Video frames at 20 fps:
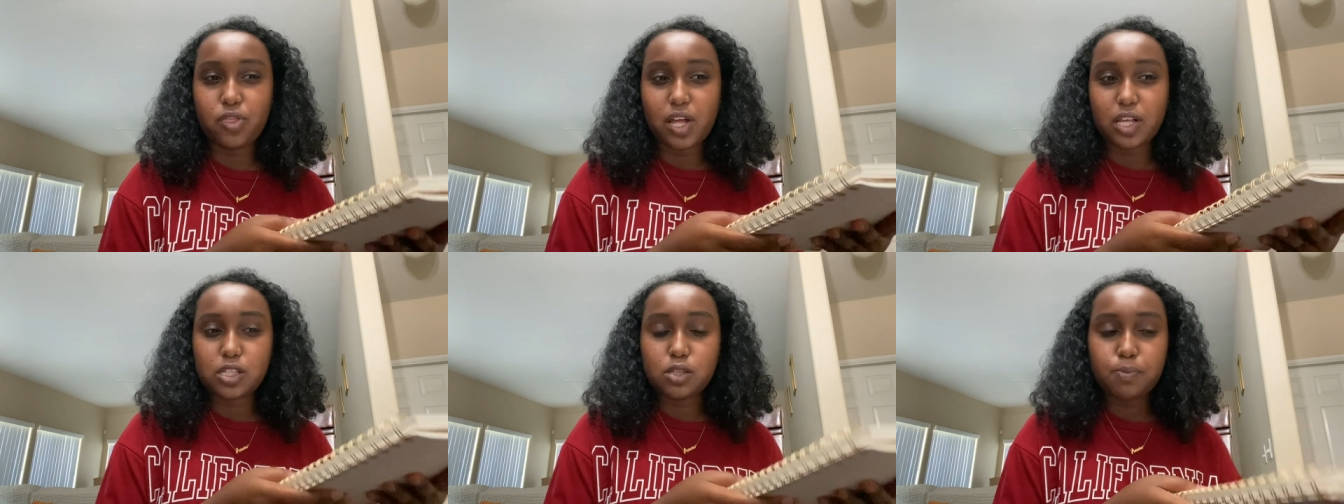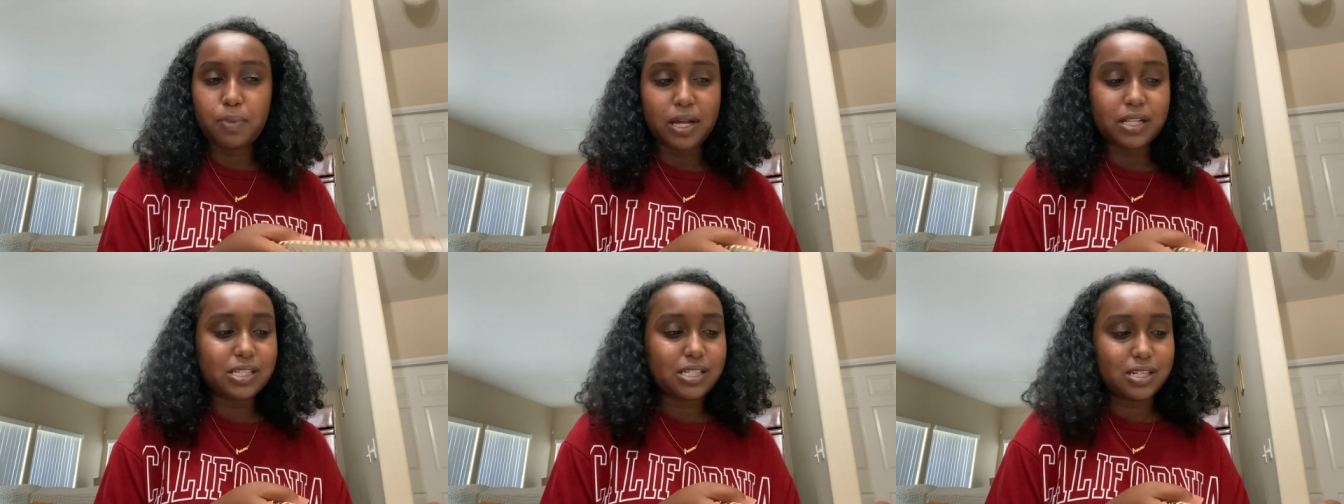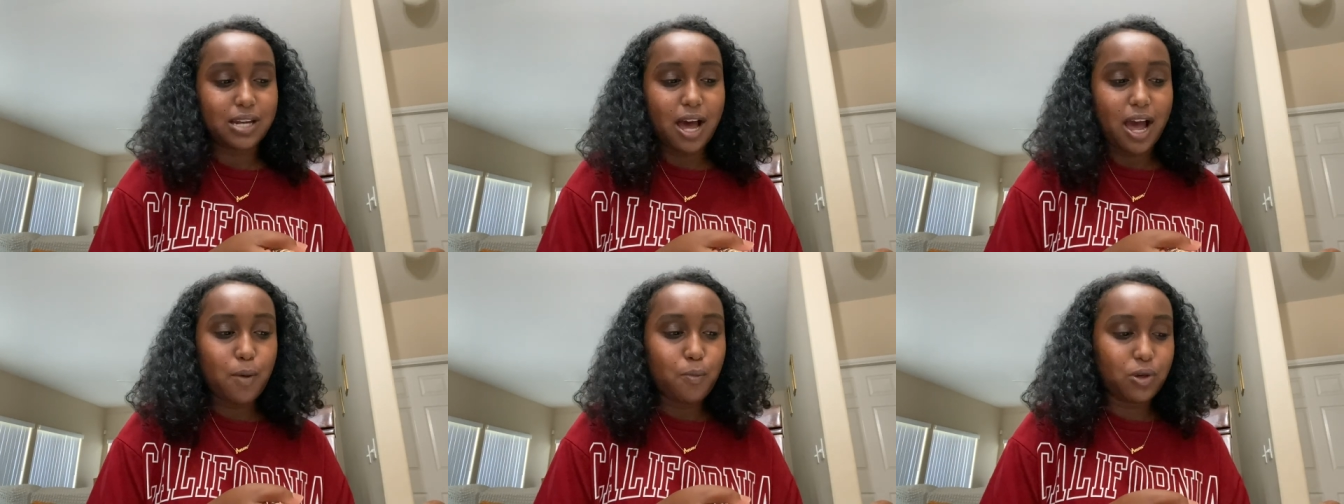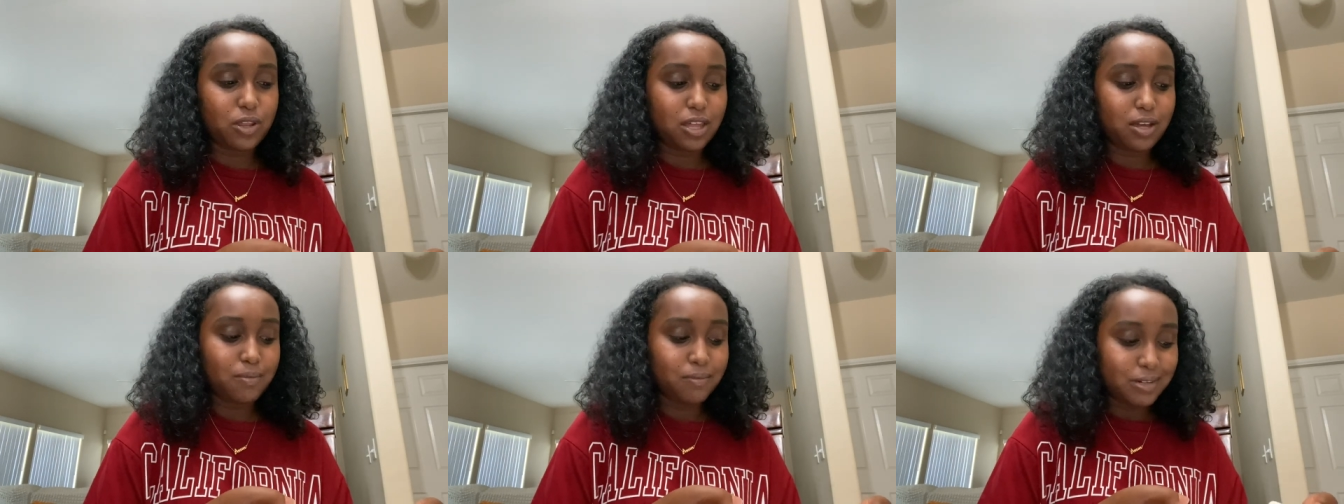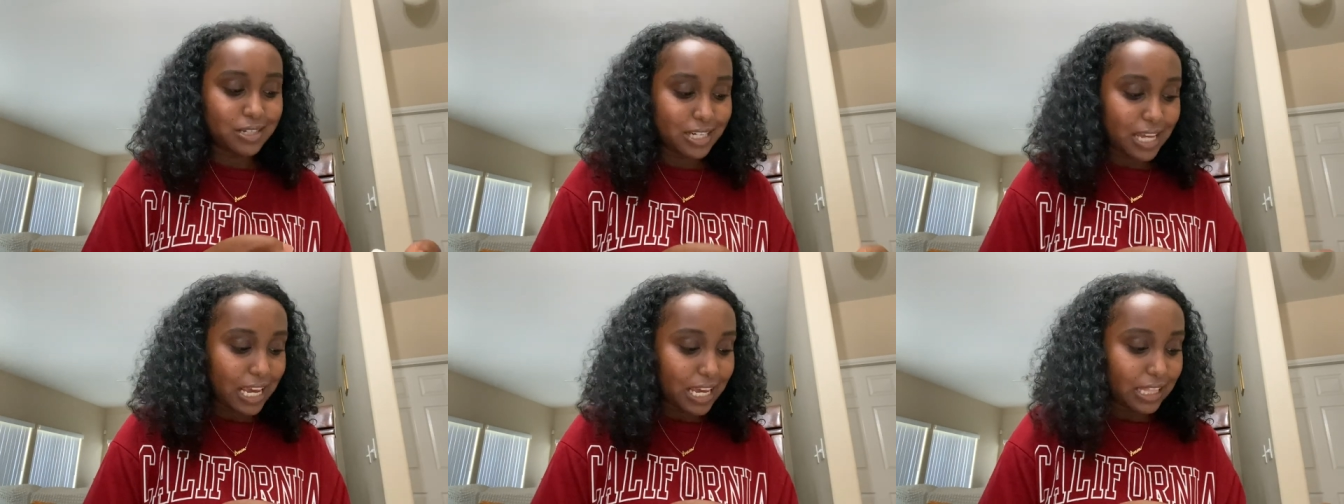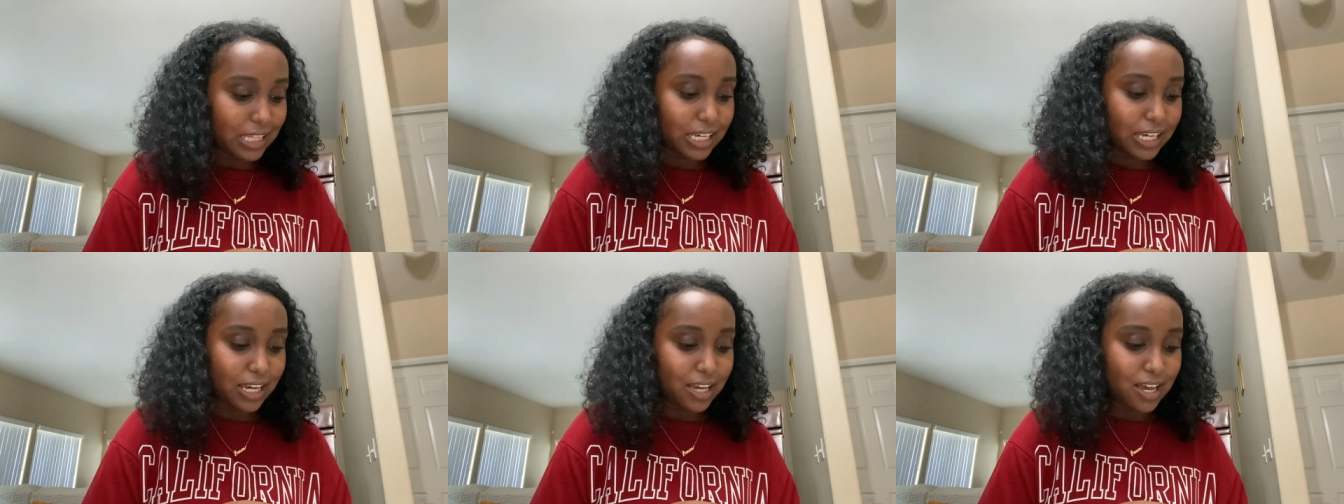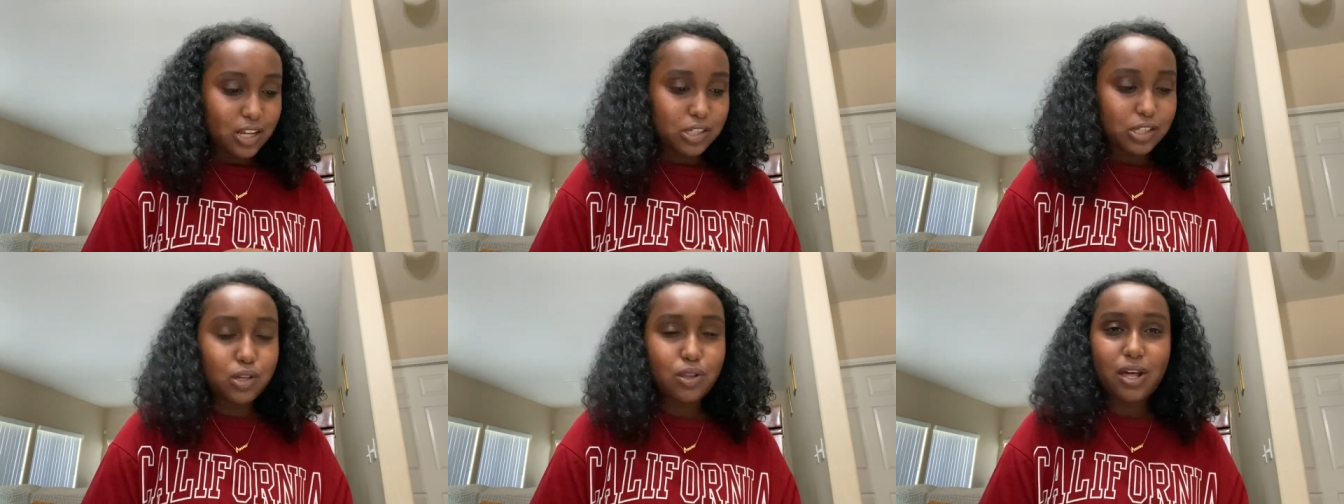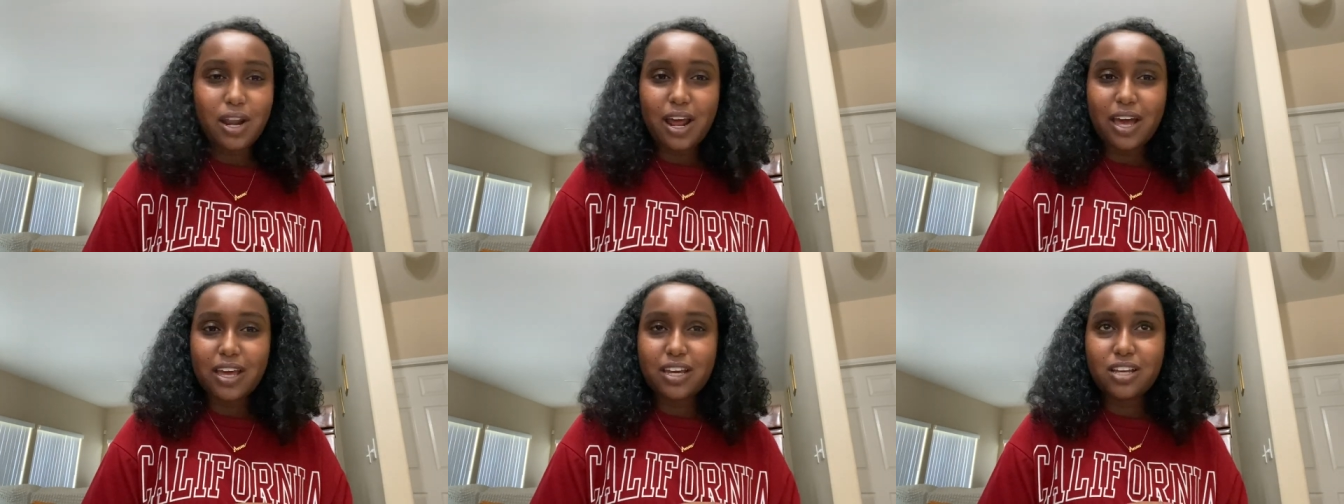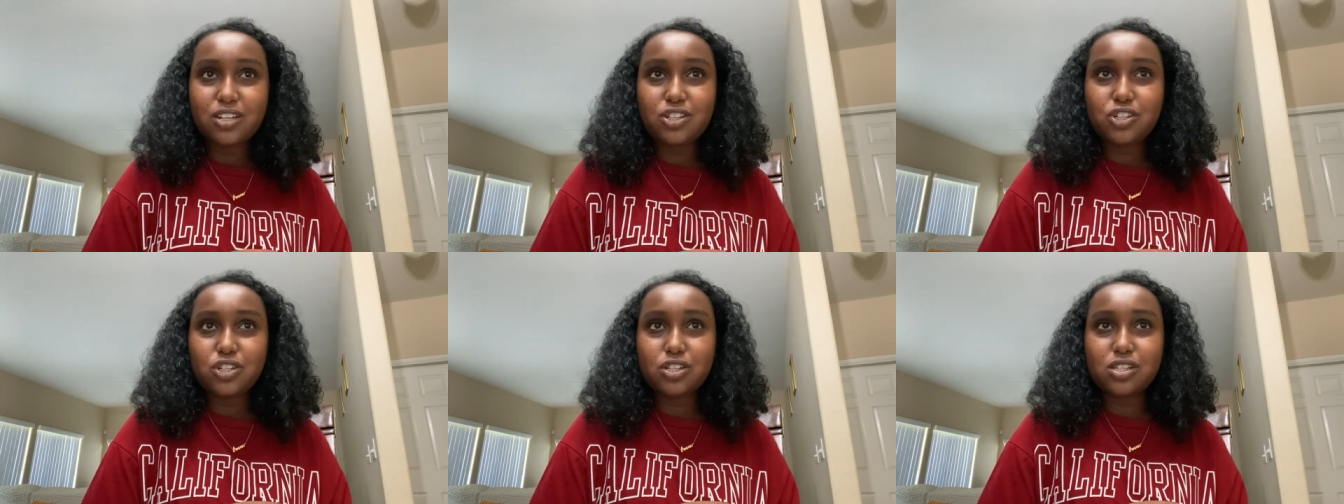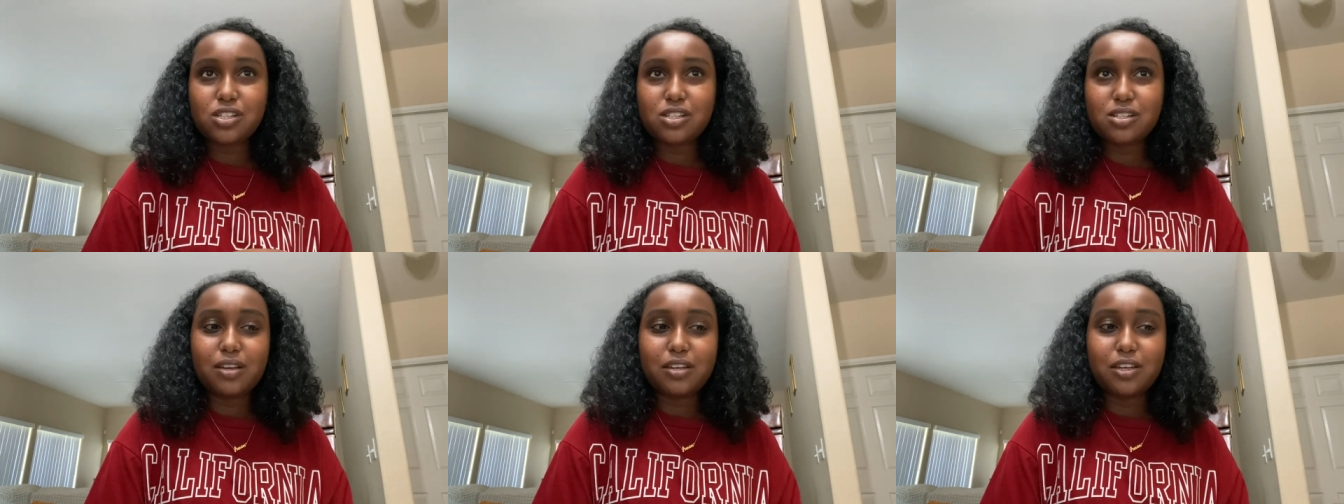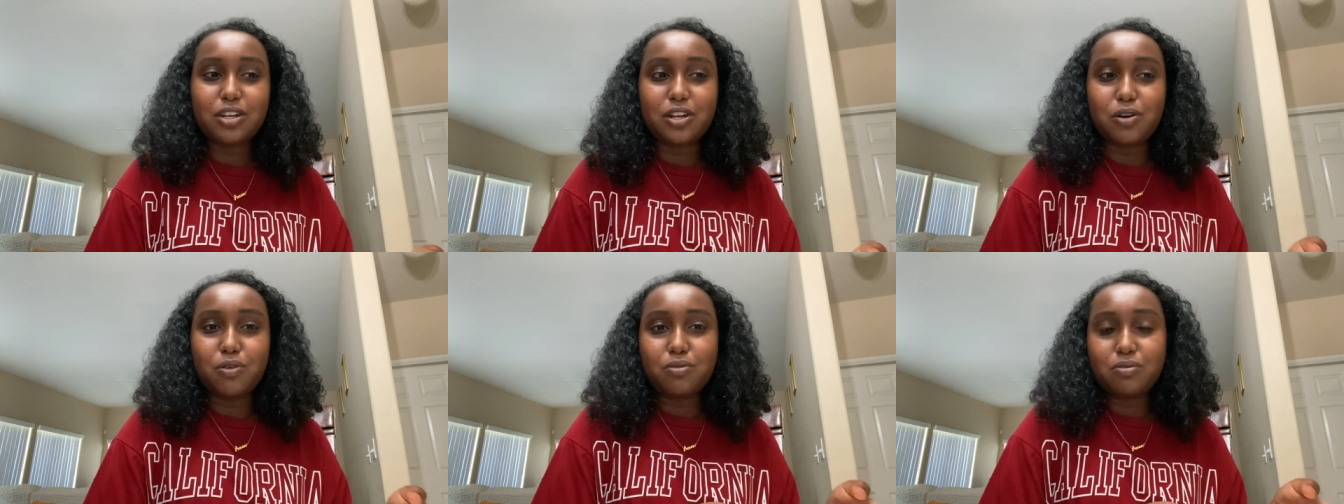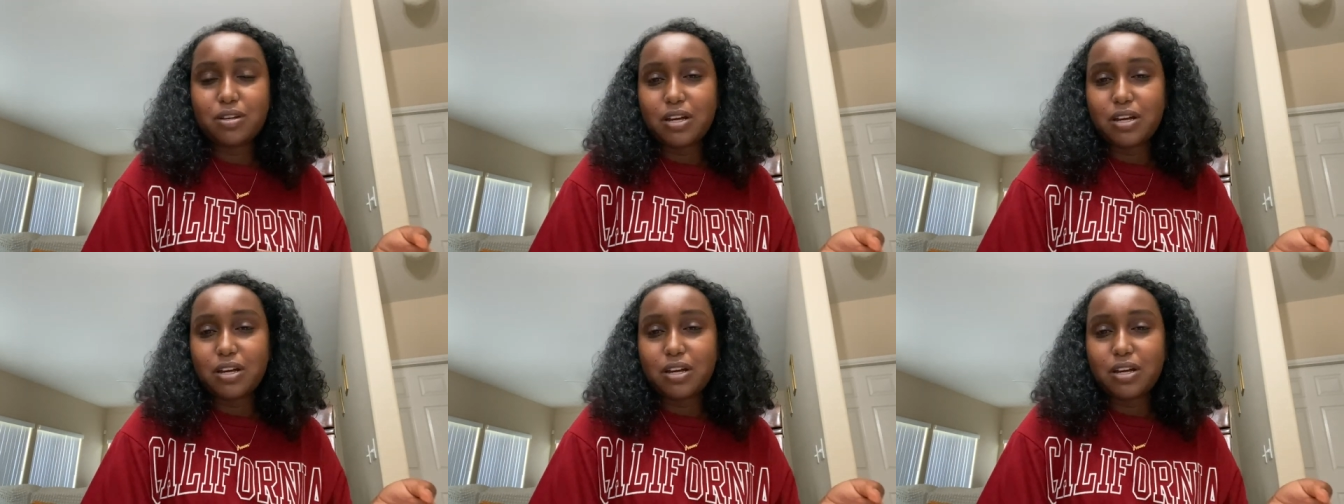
that spends time with him daily so that I could just, you know,